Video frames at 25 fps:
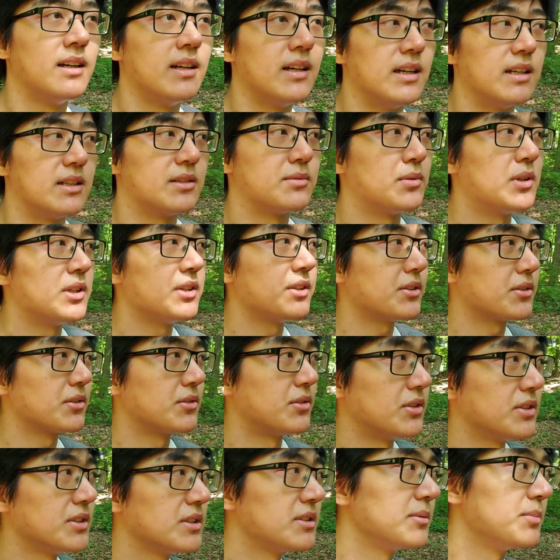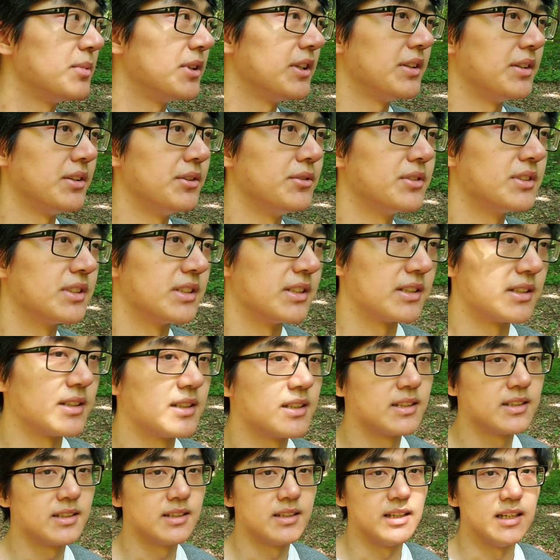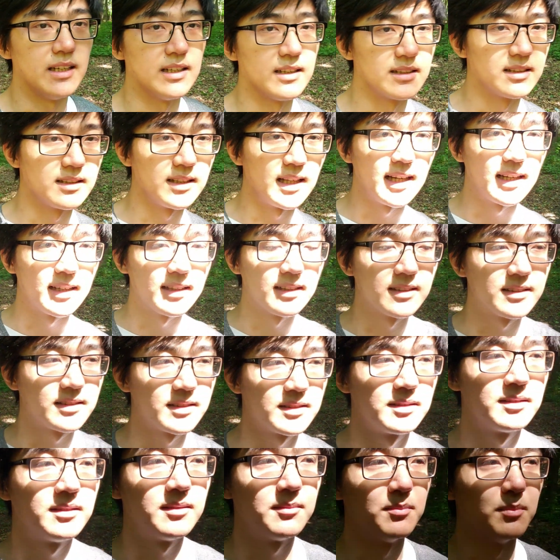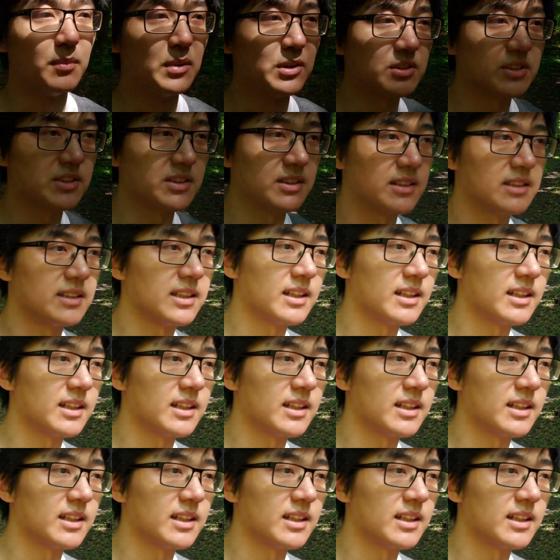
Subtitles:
it's what you're going to be using in class most of the